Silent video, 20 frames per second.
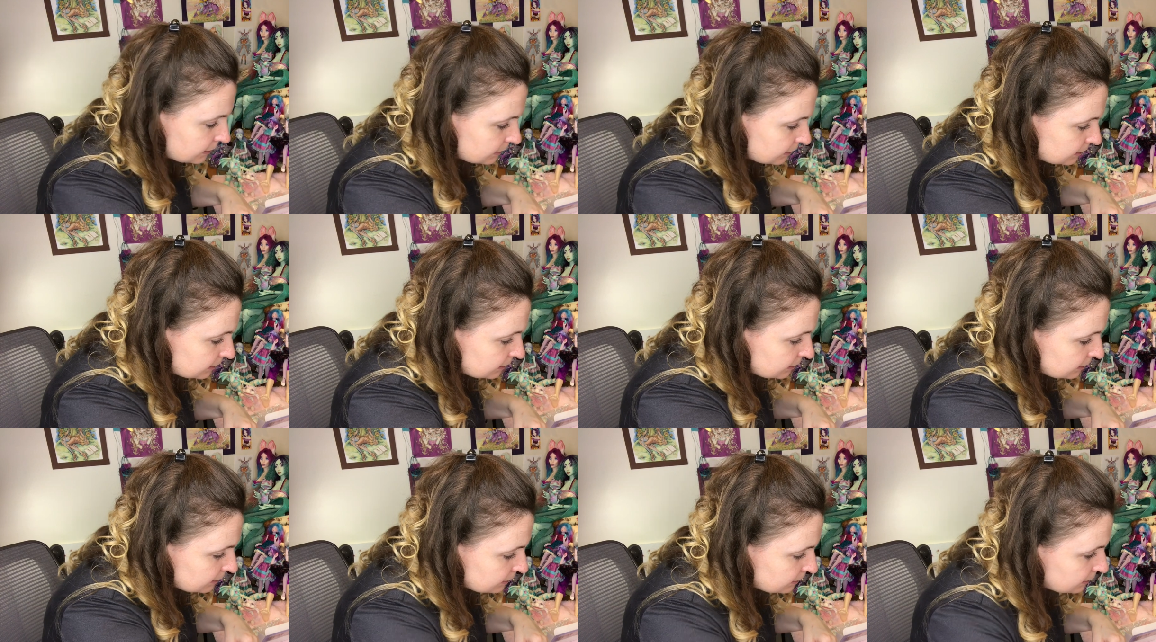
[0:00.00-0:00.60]

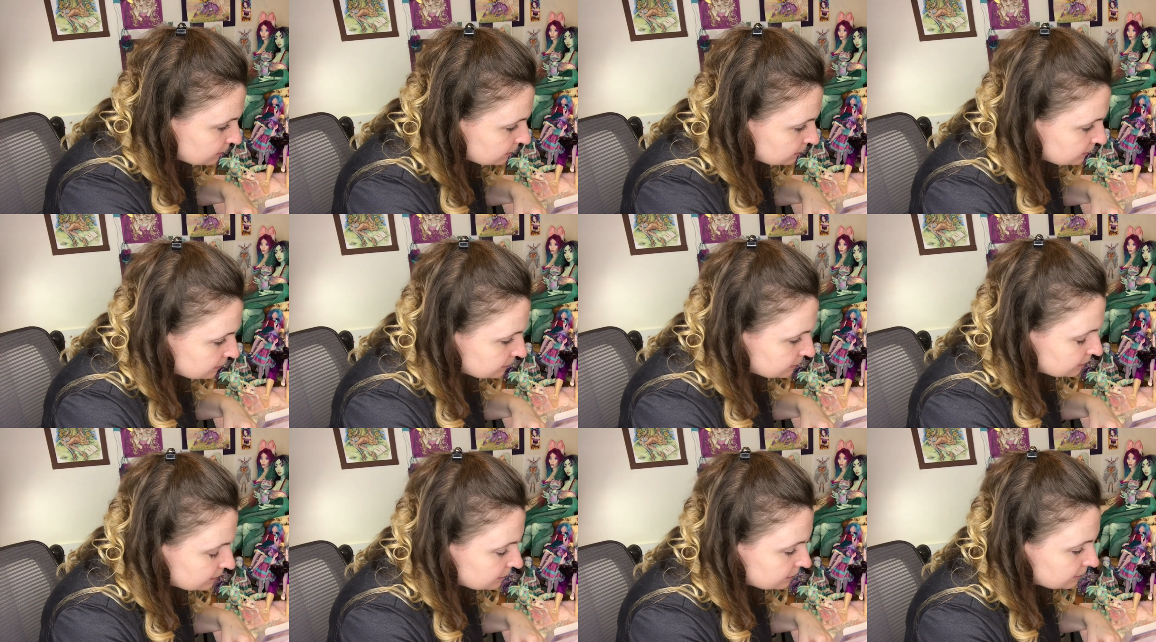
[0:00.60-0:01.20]

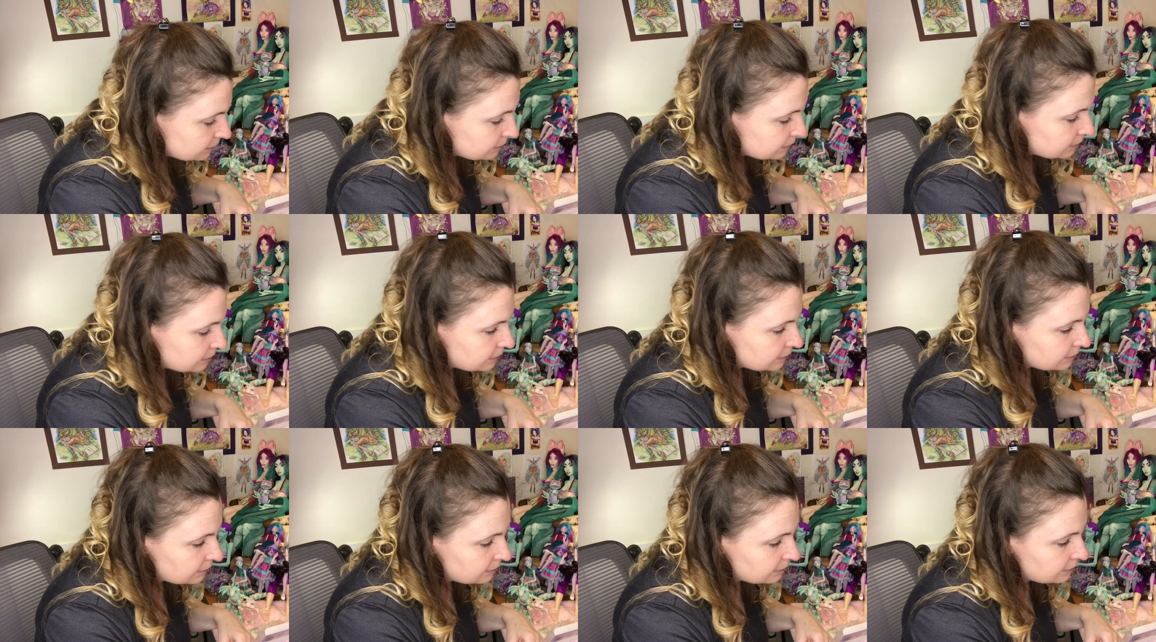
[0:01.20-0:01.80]

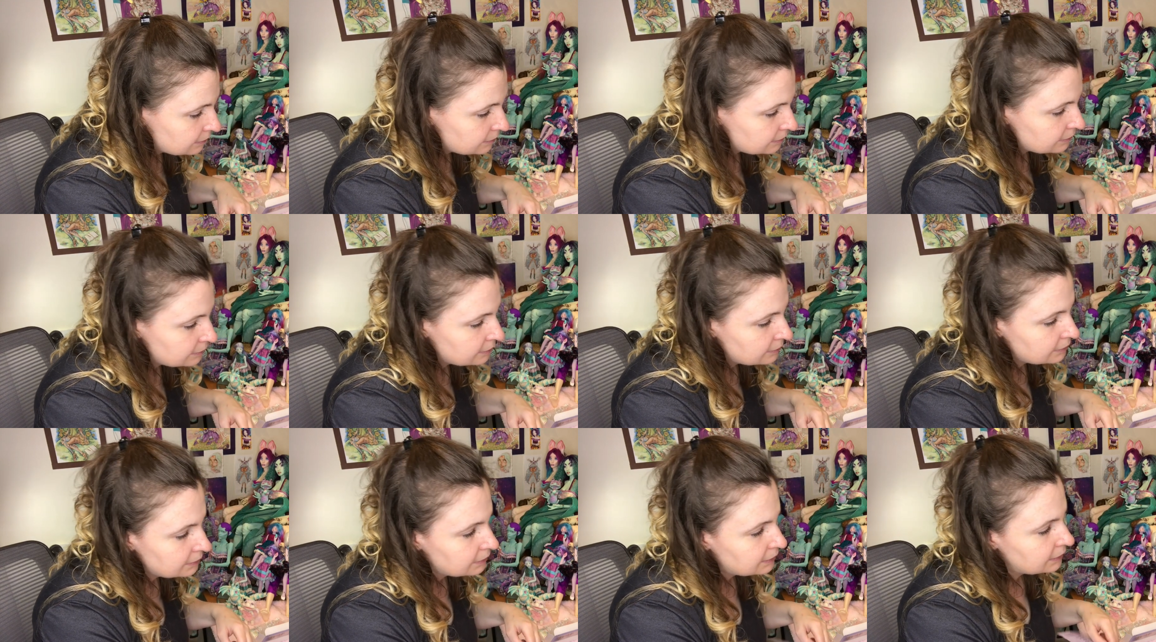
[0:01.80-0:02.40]

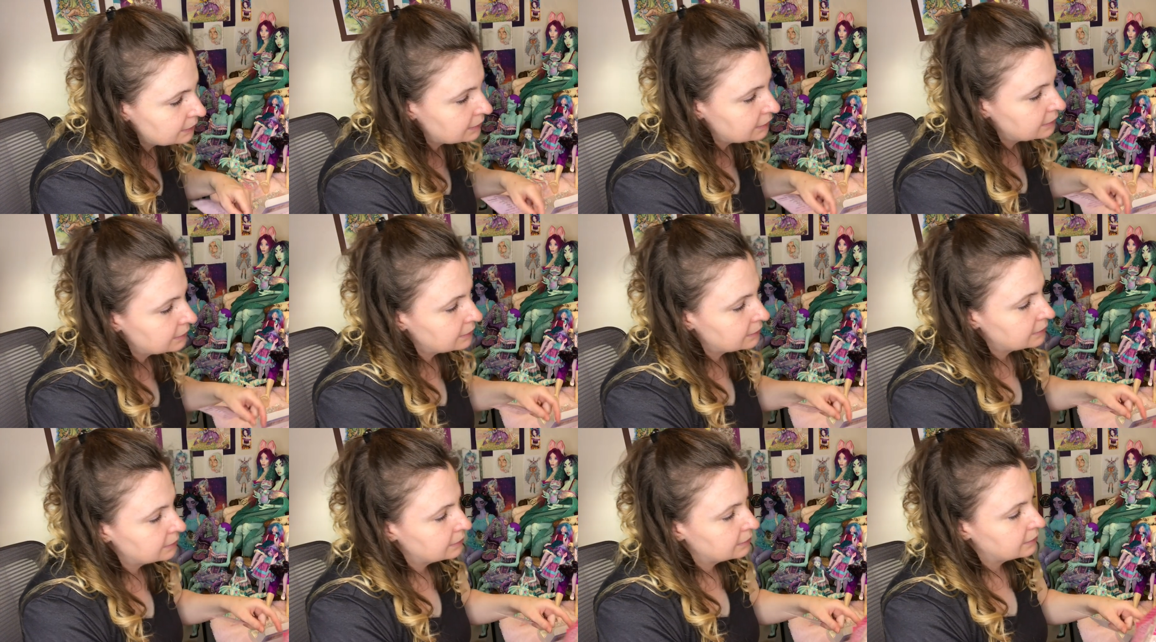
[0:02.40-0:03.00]

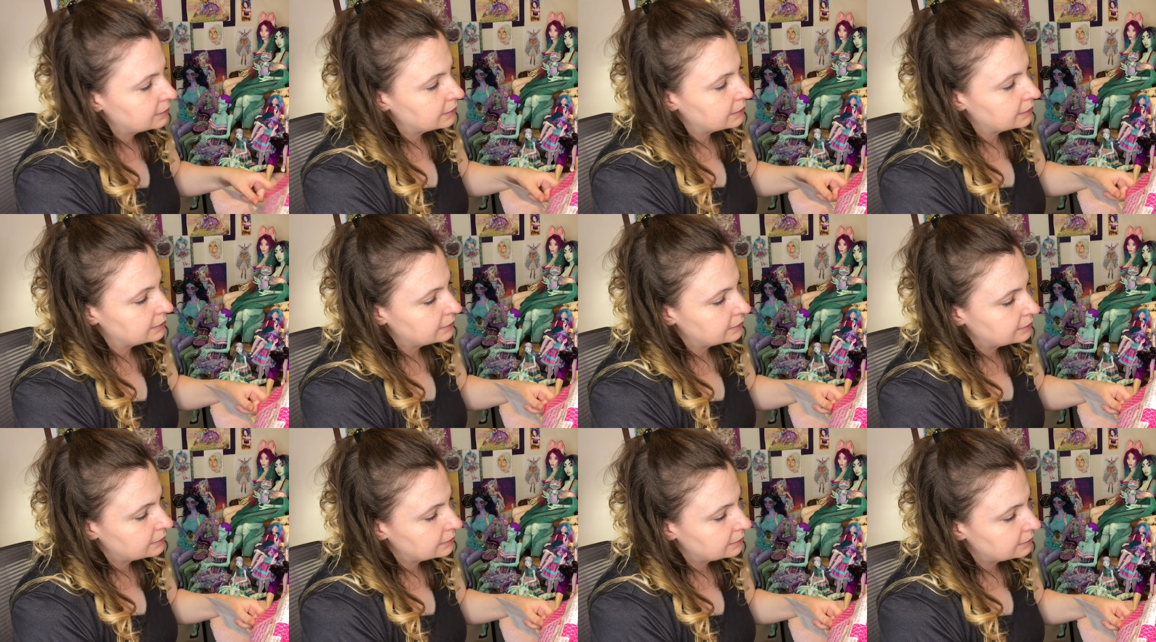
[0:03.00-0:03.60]

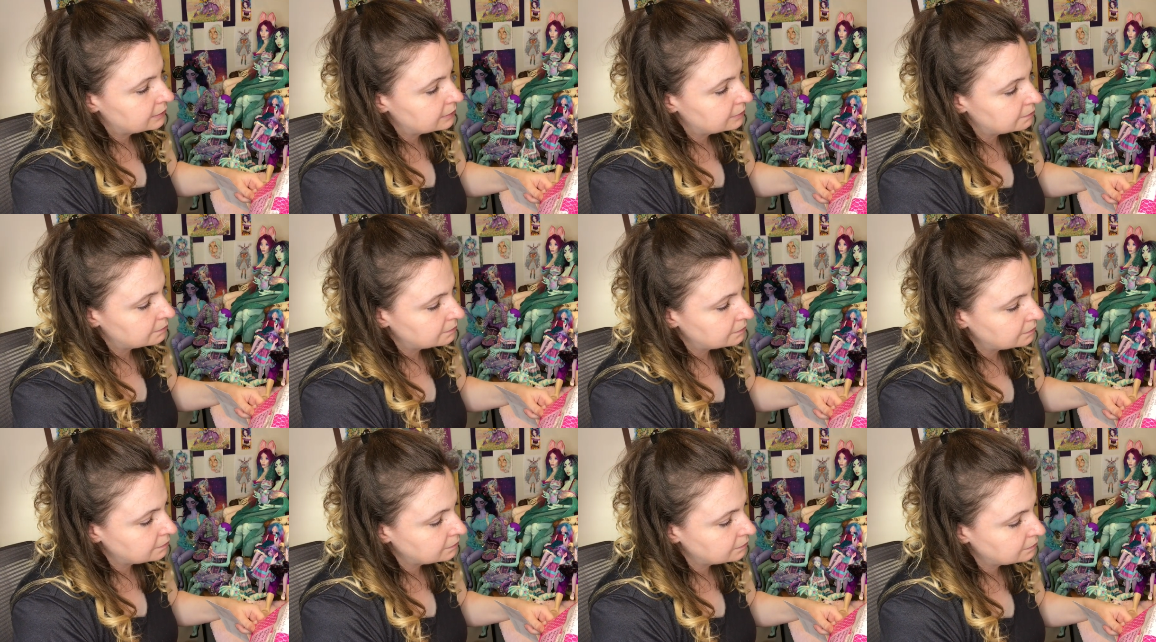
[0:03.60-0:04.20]

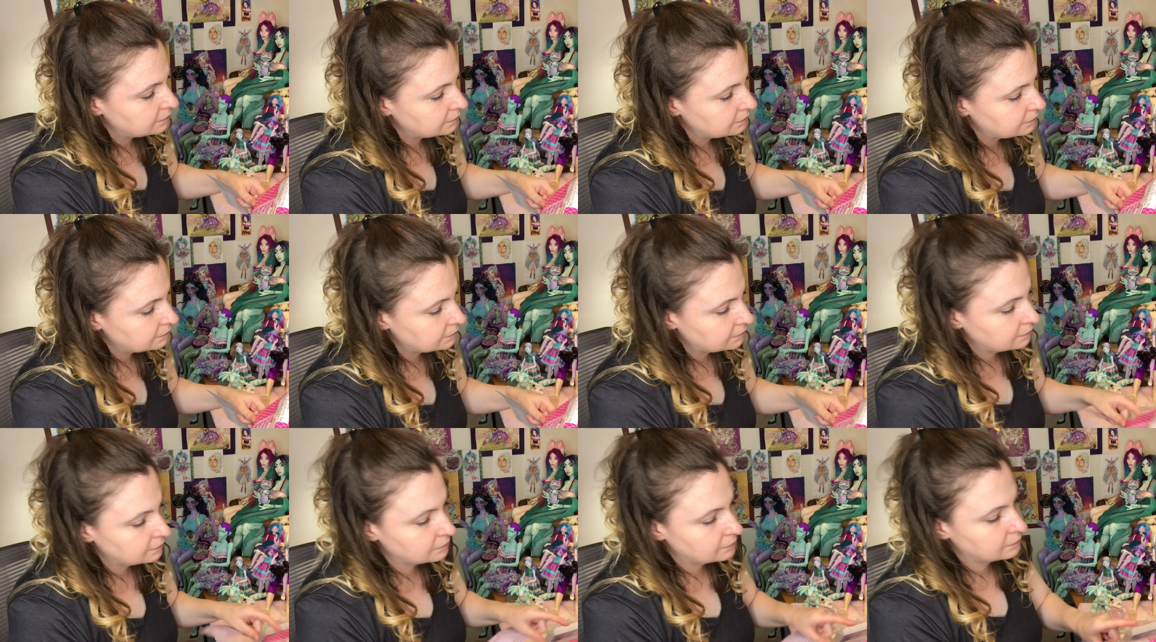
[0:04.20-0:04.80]

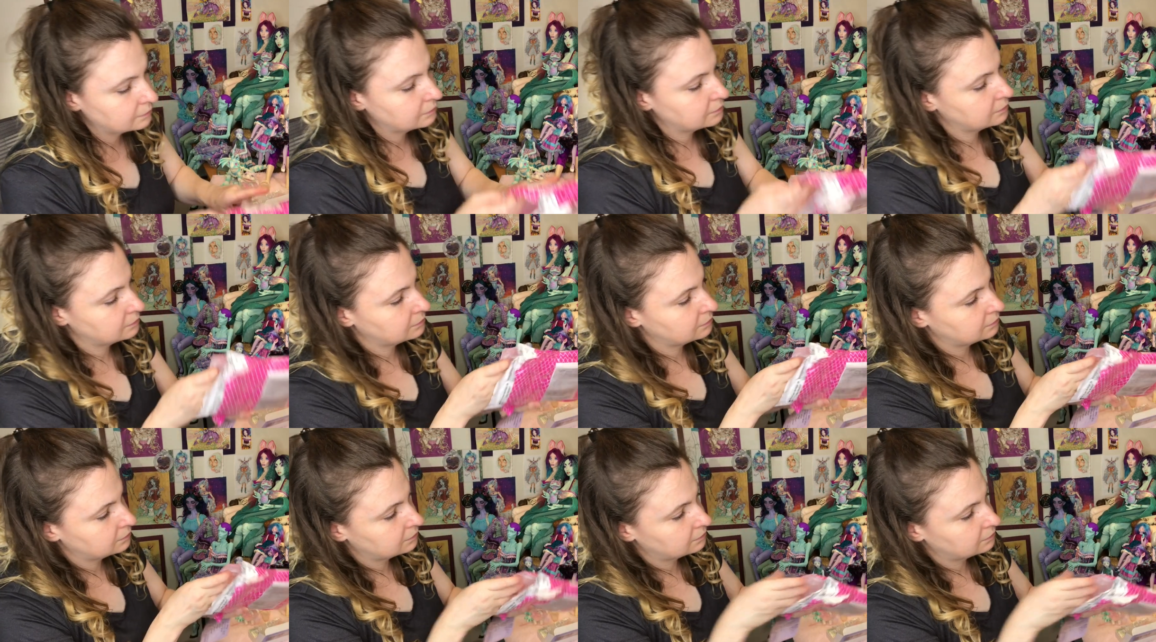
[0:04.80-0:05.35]
No one is speaking in this clip.